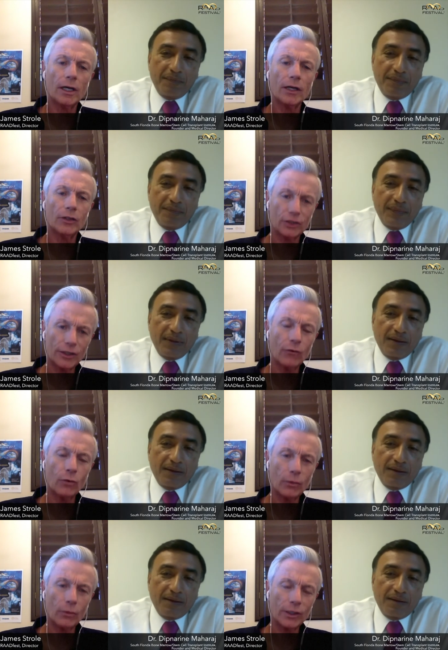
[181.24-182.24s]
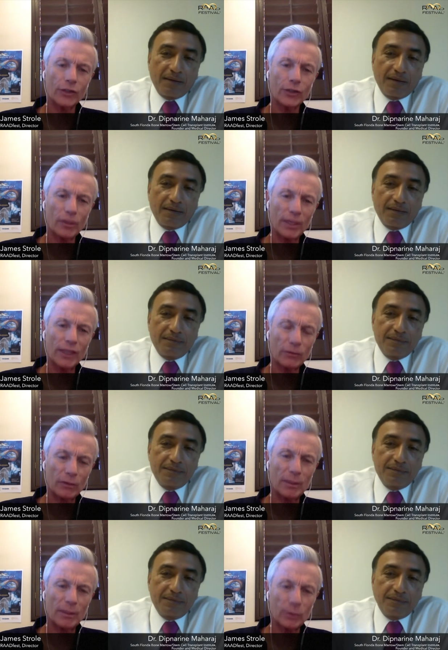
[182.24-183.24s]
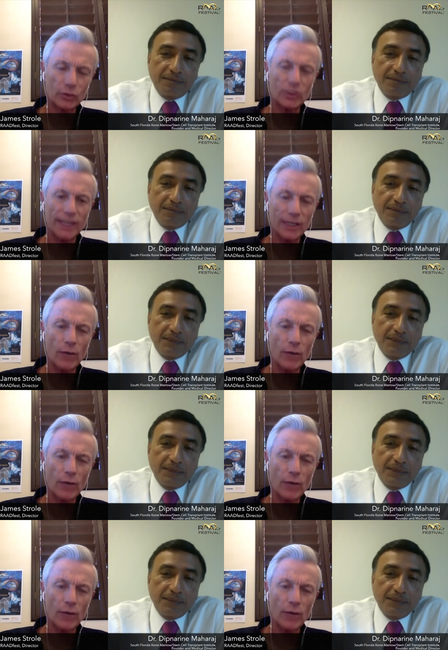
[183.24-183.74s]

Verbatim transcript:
Speaker 1: uh, yourself, what, what, in your opinion, for people to attend